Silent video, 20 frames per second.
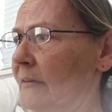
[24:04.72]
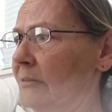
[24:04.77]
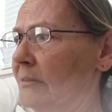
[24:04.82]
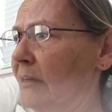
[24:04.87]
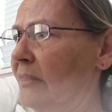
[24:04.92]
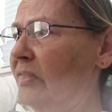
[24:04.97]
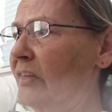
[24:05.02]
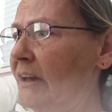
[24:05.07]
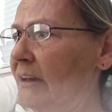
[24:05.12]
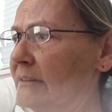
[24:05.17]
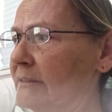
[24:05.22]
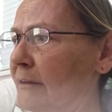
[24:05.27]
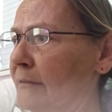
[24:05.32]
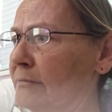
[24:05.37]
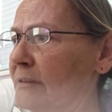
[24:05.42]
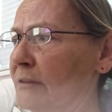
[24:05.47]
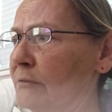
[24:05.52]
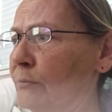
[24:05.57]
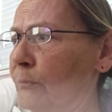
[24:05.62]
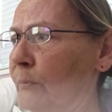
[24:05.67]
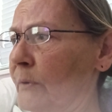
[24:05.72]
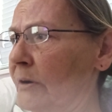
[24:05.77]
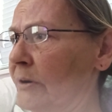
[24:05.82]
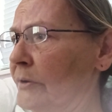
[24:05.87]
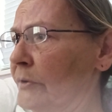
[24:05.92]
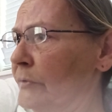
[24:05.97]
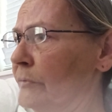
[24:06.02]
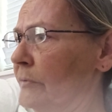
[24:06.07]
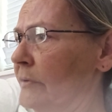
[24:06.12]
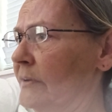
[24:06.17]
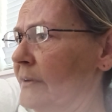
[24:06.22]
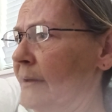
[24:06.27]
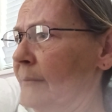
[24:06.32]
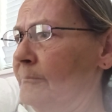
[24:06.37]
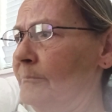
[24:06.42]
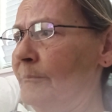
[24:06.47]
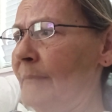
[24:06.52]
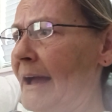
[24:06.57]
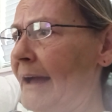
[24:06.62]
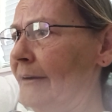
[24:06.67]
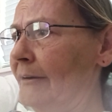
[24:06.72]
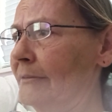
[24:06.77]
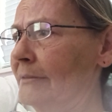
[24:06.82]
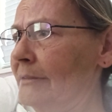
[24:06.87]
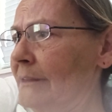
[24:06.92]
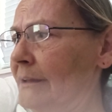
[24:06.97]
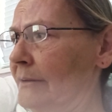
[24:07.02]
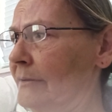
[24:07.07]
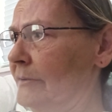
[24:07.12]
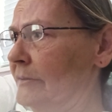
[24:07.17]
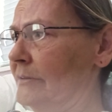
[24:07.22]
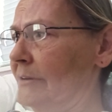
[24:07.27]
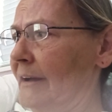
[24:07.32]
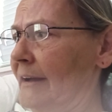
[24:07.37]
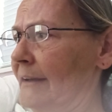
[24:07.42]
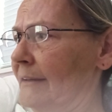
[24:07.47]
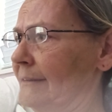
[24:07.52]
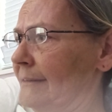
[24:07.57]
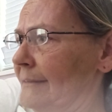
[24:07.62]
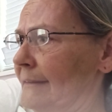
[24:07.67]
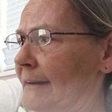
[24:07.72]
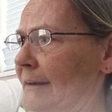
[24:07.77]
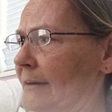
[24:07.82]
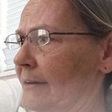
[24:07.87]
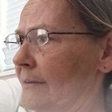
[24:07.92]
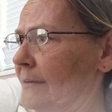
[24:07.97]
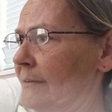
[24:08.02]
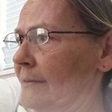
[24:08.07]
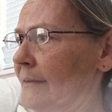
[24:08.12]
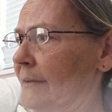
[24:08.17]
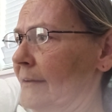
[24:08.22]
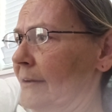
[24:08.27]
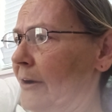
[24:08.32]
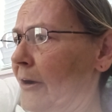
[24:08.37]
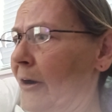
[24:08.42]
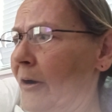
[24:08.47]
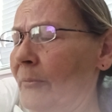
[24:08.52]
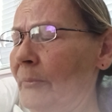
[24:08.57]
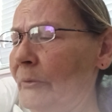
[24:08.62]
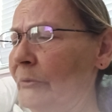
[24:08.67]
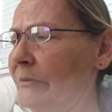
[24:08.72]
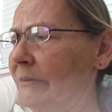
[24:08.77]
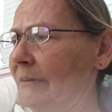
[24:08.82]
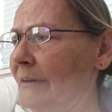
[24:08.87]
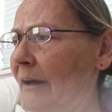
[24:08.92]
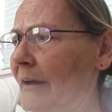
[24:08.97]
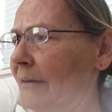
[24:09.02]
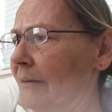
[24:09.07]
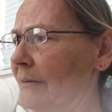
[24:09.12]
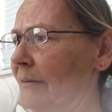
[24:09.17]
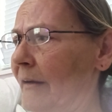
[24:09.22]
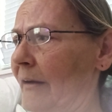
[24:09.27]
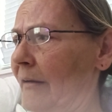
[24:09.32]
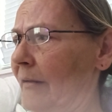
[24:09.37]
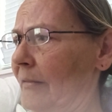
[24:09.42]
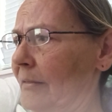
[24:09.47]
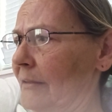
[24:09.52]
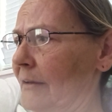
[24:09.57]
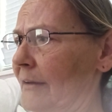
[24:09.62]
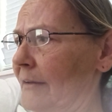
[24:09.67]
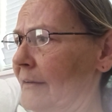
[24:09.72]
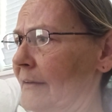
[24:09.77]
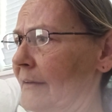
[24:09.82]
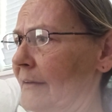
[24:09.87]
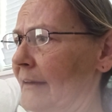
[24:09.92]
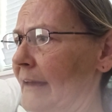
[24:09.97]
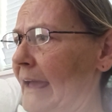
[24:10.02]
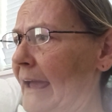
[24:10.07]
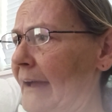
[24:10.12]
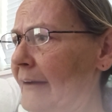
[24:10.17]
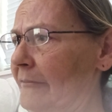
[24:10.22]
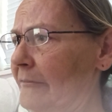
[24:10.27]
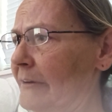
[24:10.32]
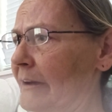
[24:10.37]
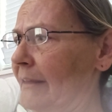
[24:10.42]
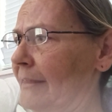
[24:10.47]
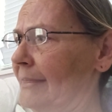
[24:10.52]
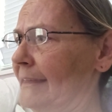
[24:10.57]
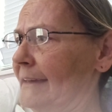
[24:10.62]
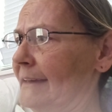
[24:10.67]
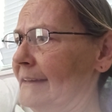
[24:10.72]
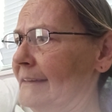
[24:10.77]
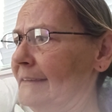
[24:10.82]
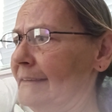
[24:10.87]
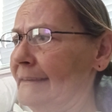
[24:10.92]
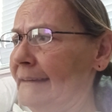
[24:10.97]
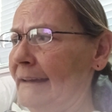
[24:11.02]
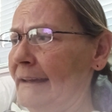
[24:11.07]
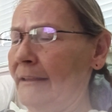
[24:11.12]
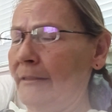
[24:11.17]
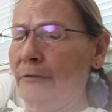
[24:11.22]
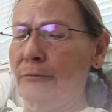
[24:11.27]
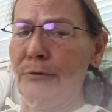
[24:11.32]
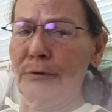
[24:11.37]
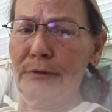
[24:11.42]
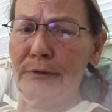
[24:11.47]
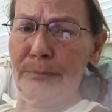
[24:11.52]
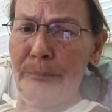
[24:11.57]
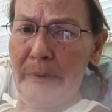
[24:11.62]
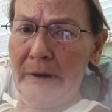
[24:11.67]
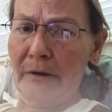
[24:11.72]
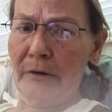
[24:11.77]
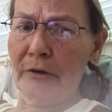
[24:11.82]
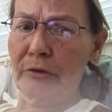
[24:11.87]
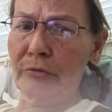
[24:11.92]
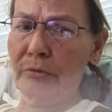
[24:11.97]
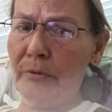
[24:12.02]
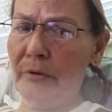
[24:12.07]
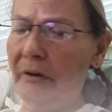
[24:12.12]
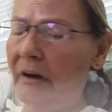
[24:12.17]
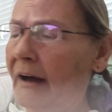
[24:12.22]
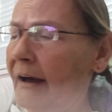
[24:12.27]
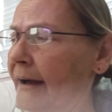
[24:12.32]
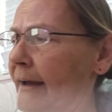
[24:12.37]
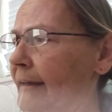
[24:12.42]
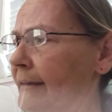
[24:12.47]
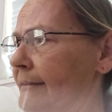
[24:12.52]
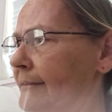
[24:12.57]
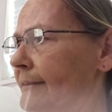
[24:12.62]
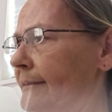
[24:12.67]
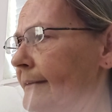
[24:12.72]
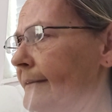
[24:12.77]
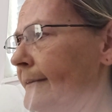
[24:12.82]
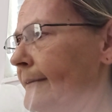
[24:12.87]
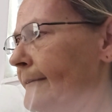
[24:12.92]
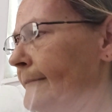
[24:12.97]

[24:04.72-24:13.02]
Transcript: The things of this world matter little to us there, almost not at all. Everything is seen through spiritual eyes.